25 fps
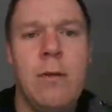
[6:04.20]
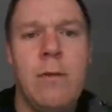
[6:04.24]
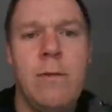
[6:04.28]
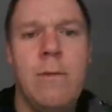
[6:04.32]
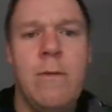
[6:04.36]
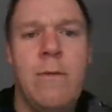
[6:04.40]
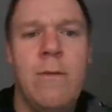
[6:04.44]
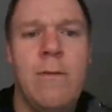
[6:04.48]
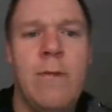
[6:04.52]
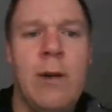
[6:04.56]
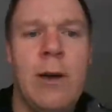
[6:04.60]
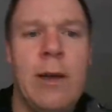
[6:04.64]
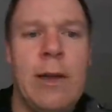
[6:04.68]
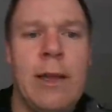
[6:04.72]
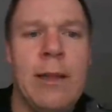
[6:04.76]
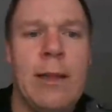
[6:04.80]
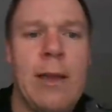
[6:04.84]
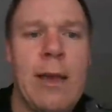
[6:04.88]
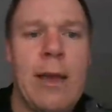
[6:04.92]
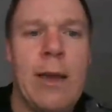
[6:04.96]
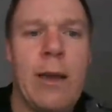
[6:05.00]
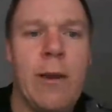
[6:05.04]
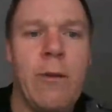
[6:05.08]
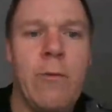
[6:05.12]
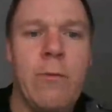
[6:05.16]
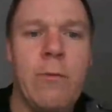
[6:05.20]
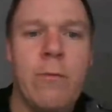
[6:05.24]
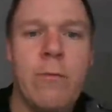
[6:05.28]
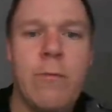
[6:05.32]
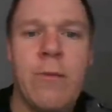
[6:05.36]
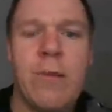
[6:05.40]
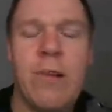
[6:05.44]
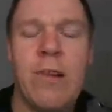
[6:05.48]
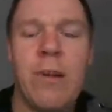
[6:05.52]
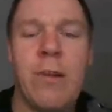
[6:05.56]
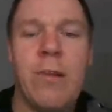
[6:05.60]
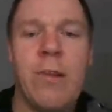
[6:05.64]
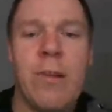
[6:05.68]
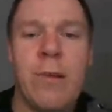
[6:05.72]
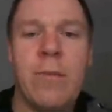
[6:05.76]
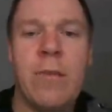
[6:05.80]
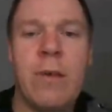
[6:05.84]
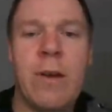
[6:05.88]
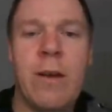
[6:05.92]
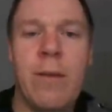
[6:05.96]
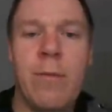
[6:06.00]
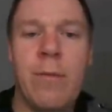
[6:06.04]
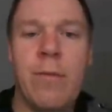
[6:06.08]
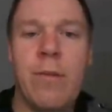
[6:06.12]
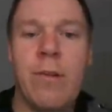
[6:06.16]
Finding the angle. So
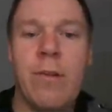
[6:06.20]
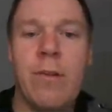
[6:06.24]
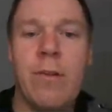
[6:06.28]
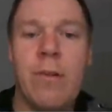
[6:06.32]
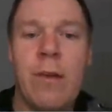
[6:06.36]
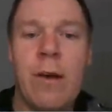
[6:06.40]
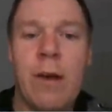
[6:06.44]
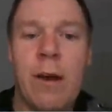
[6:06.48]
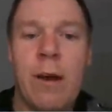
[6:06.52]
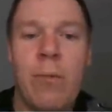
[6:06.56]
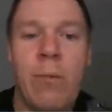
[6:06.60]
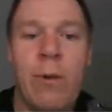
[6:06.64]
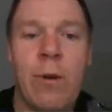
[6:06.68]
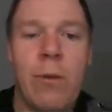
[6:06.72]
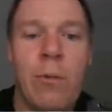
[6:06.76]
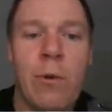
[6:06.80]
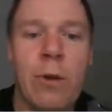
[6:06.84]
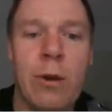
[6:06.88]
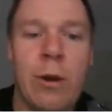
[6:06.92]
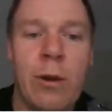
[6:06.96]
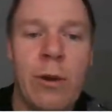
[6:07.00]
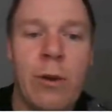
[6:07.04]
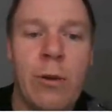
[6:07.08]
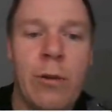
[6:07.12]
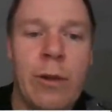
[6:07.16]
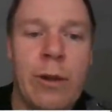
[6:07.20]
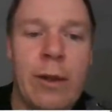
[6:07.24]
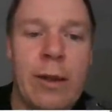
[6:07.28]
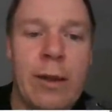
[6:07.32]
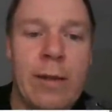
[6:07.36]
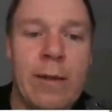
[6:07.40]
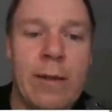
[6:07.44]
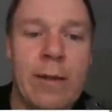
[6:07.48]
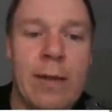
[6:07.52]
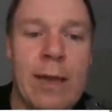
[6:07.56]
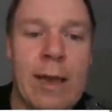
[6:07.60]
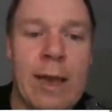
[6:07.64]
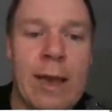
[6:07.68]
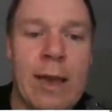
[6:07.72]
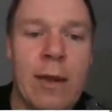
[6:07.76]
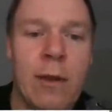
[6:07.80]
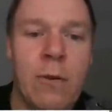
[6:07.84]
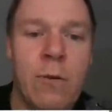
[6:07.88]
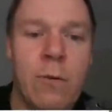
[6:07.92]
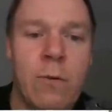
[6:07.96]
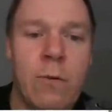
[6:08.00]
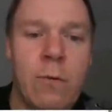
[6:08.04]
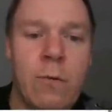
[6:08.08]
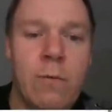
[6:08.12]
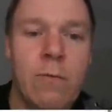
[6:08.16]
sometimes we want to know the
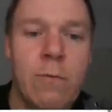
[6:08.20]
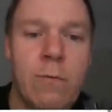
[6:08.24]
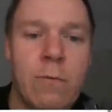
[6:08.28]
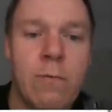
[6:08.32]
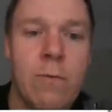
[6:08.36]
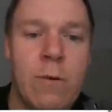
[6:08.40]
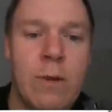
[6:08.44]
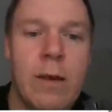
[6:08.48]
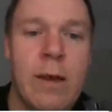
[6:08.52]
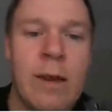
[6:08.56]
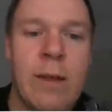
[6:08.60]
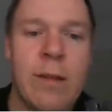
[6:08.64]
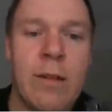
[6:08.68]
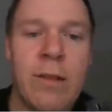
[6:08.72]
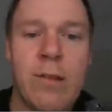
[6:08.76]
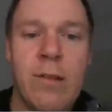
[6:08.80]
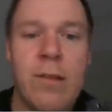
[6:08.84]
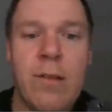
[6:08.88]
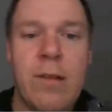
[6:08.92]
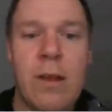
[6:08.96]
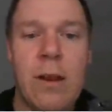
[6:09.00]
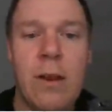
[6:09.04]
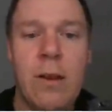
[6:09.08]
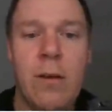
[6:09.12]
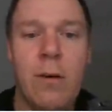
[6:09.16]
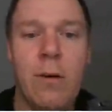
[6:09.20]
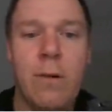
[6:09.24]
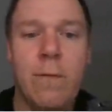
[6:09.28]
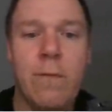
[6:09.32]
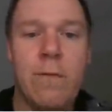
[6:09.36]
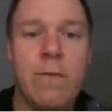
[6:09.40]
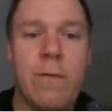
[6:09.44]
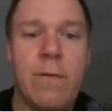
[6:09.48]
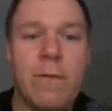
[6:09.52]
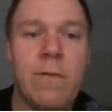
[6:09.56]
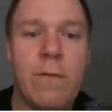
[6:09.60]
angle instead of